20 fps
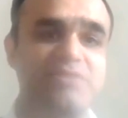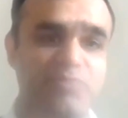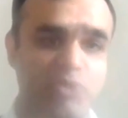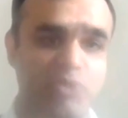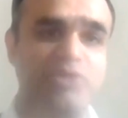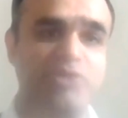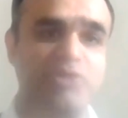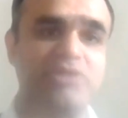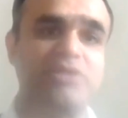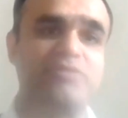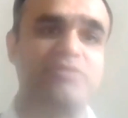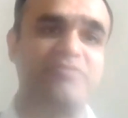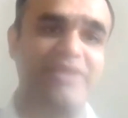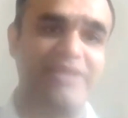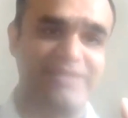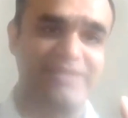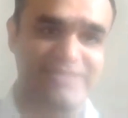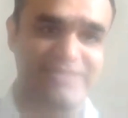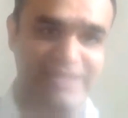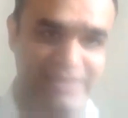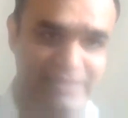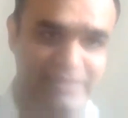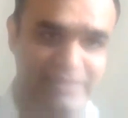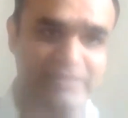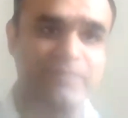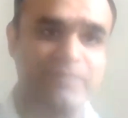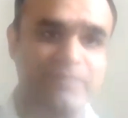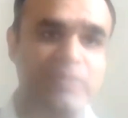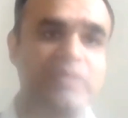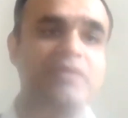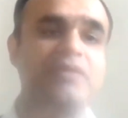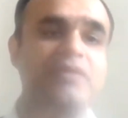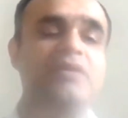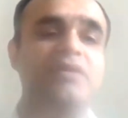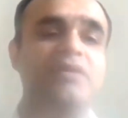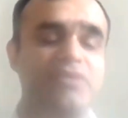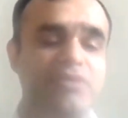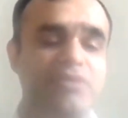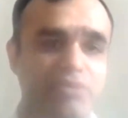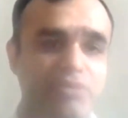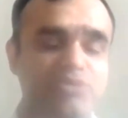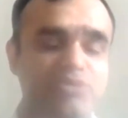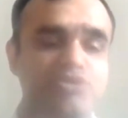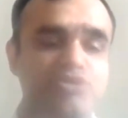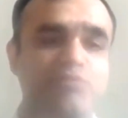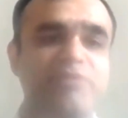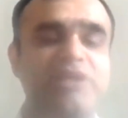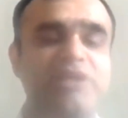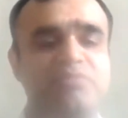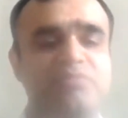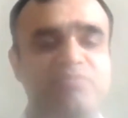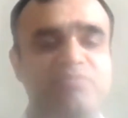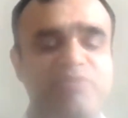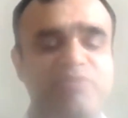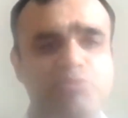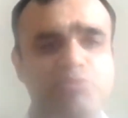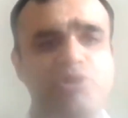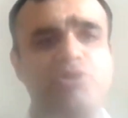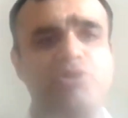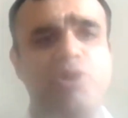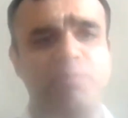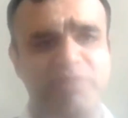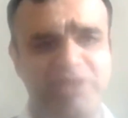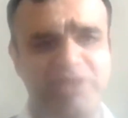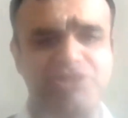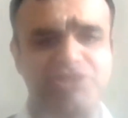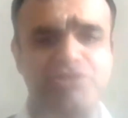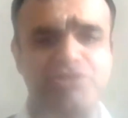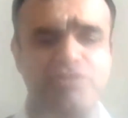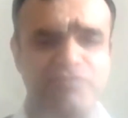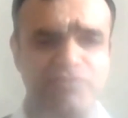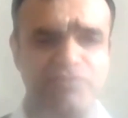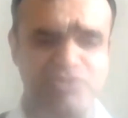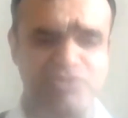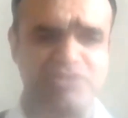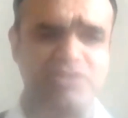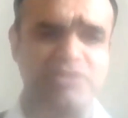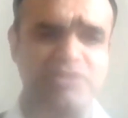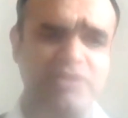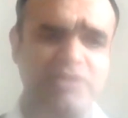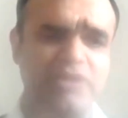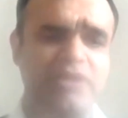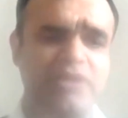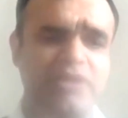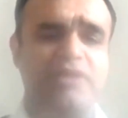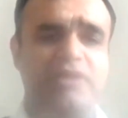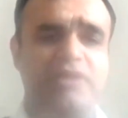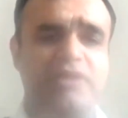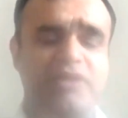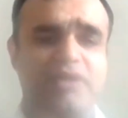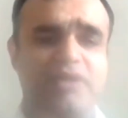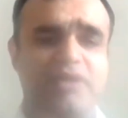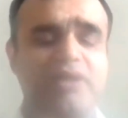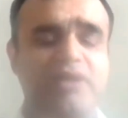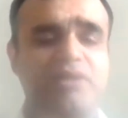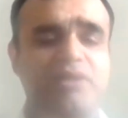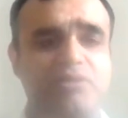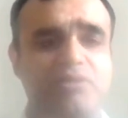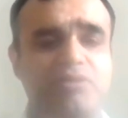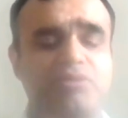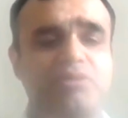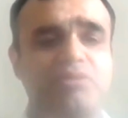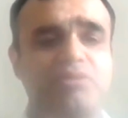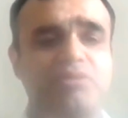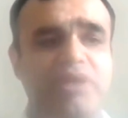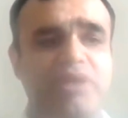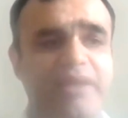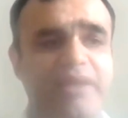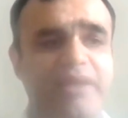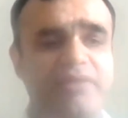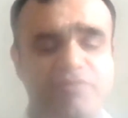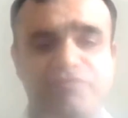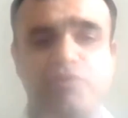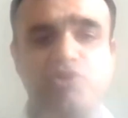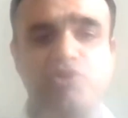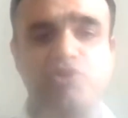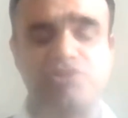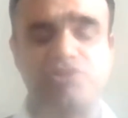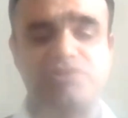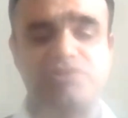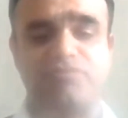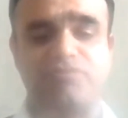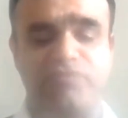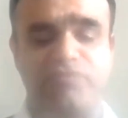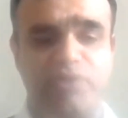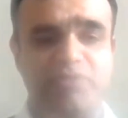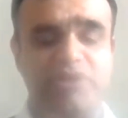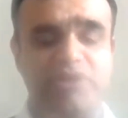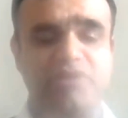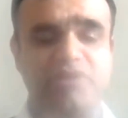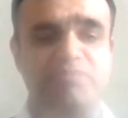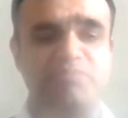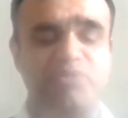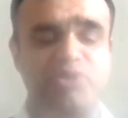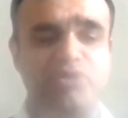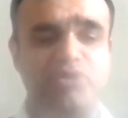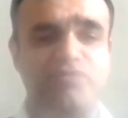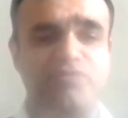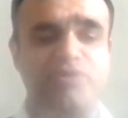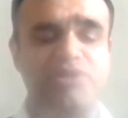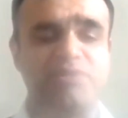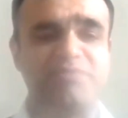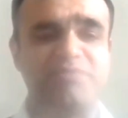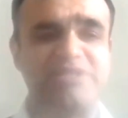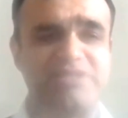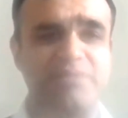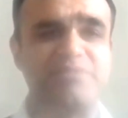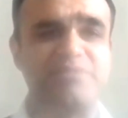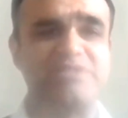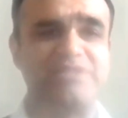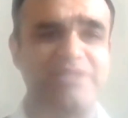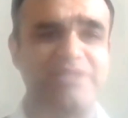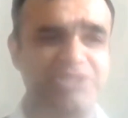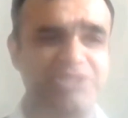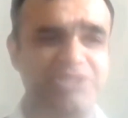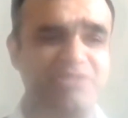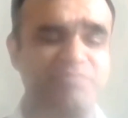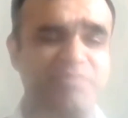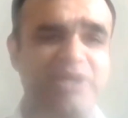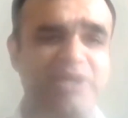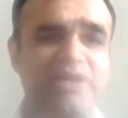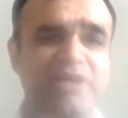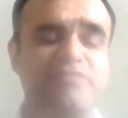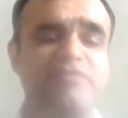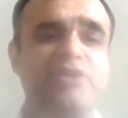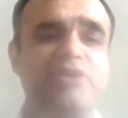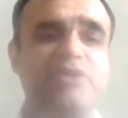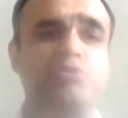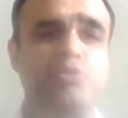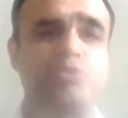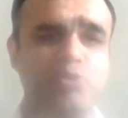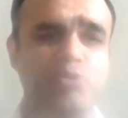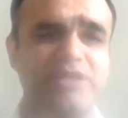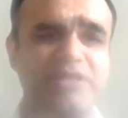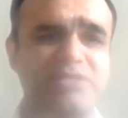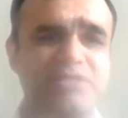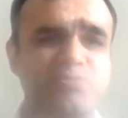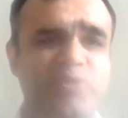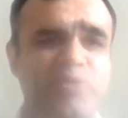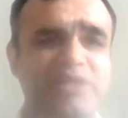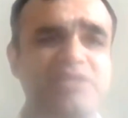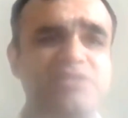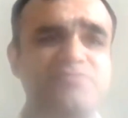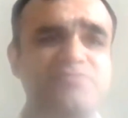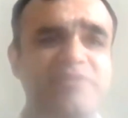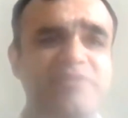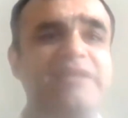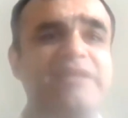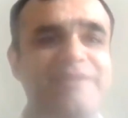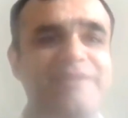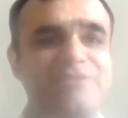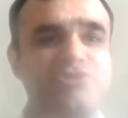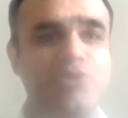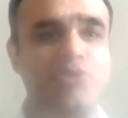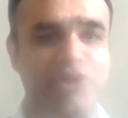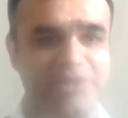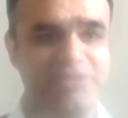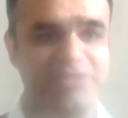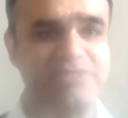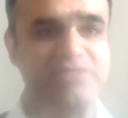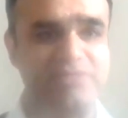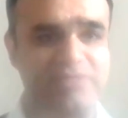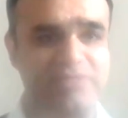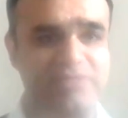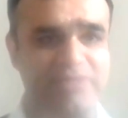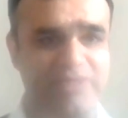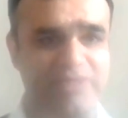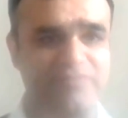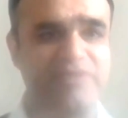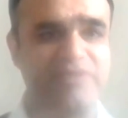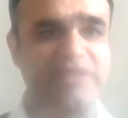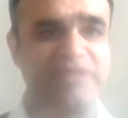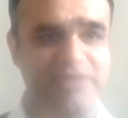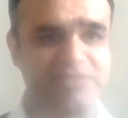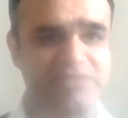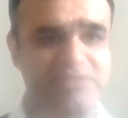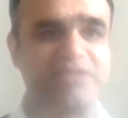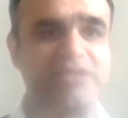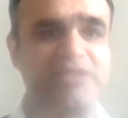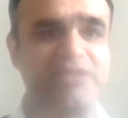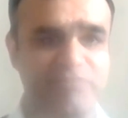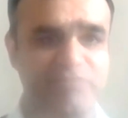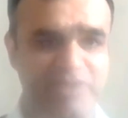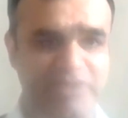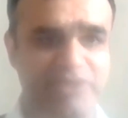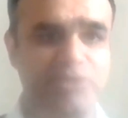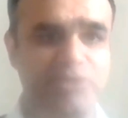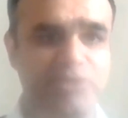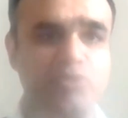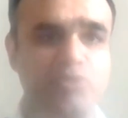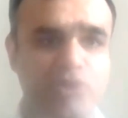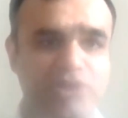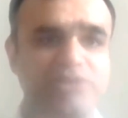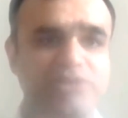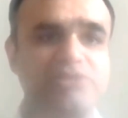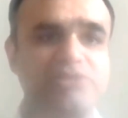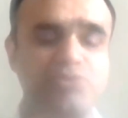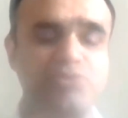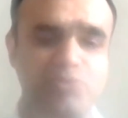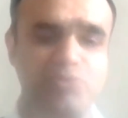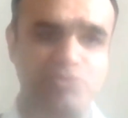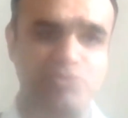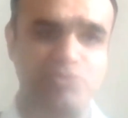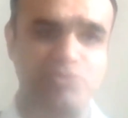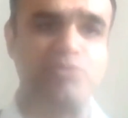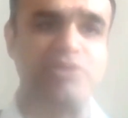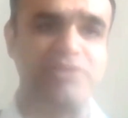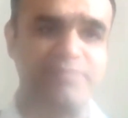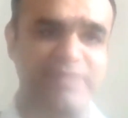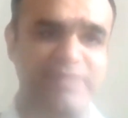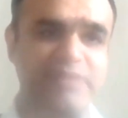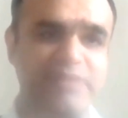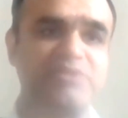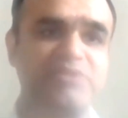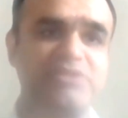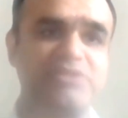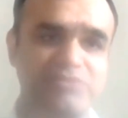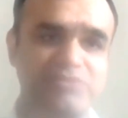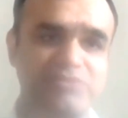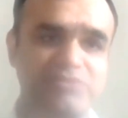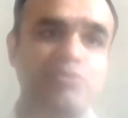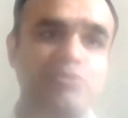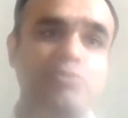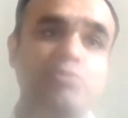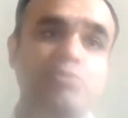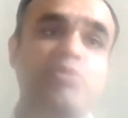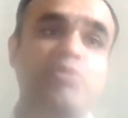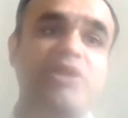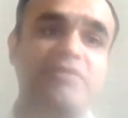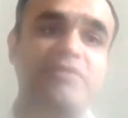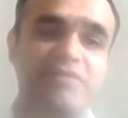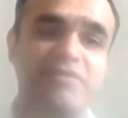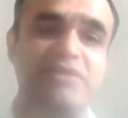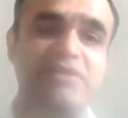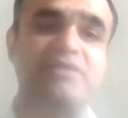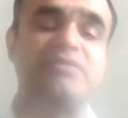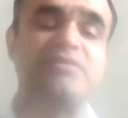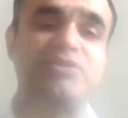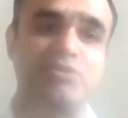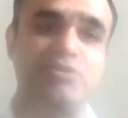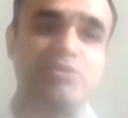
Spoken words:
a broker? Will it sell? So we do a combination of those. And of course, from for the misrepresentation part, we do two things. One is we engage lawyers, and we engage the tier 1, tier 2 lawyers to go through all the papers, go through whatever,